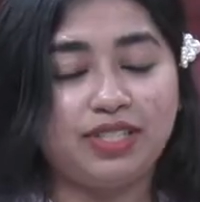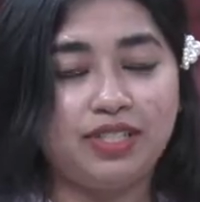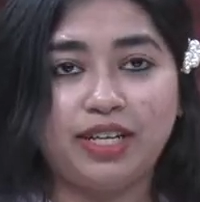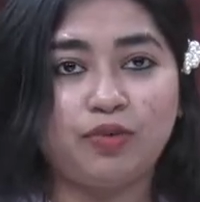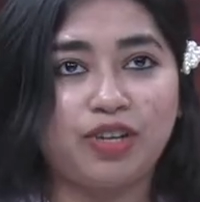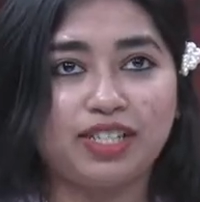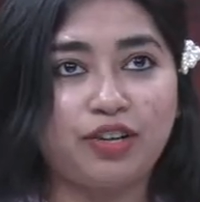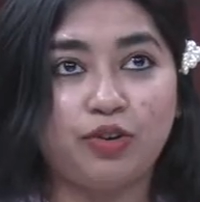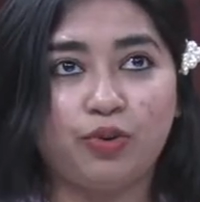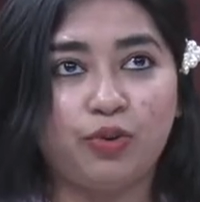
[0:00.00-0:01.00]
dean was
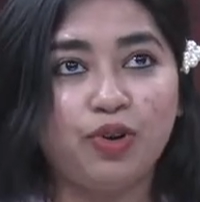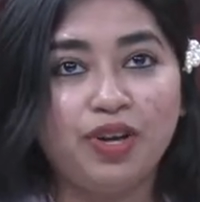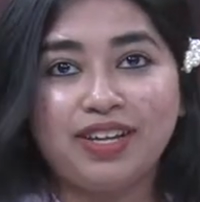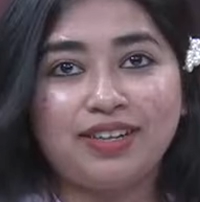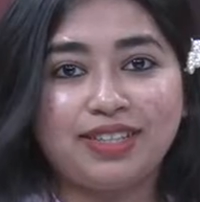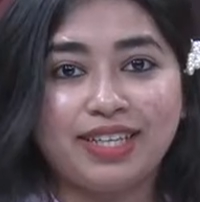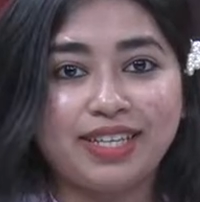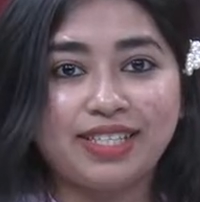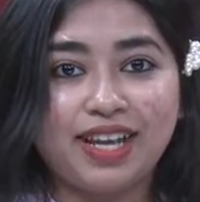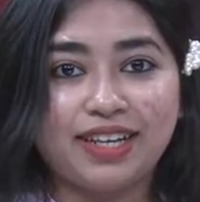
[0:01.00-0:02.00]
like, no,
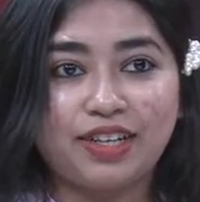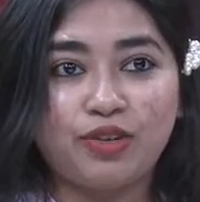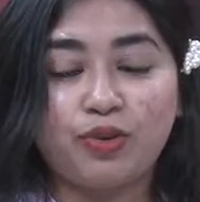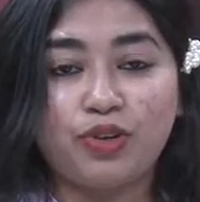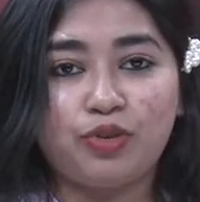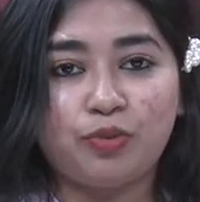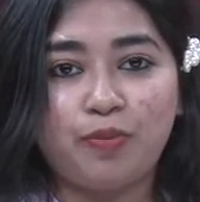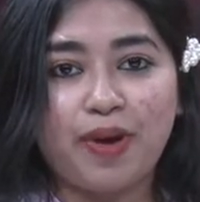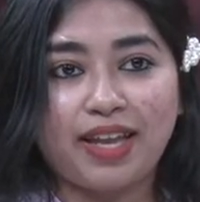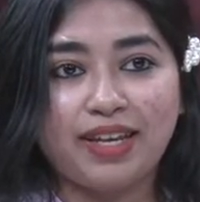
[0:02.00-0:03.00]
nothing is like that. No need to
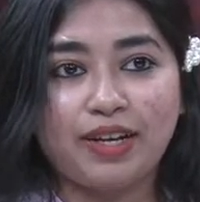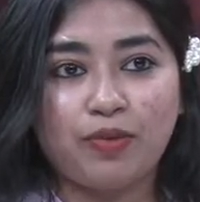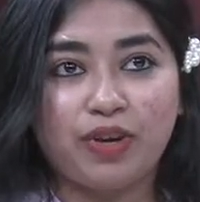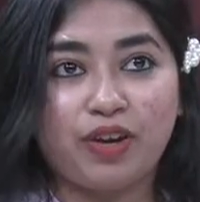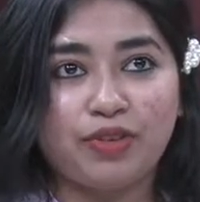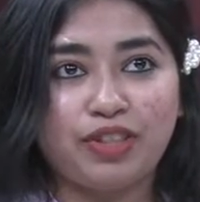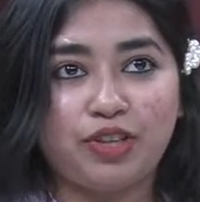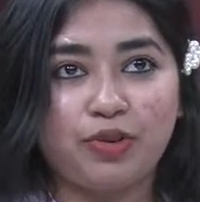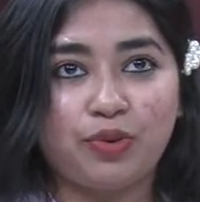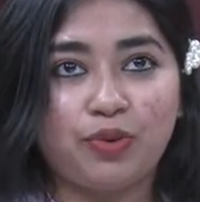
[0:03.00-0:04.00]
be panic. We are
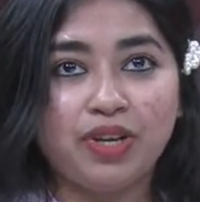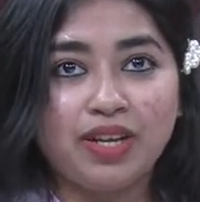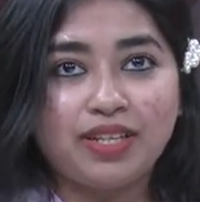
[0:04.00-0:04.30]
with you.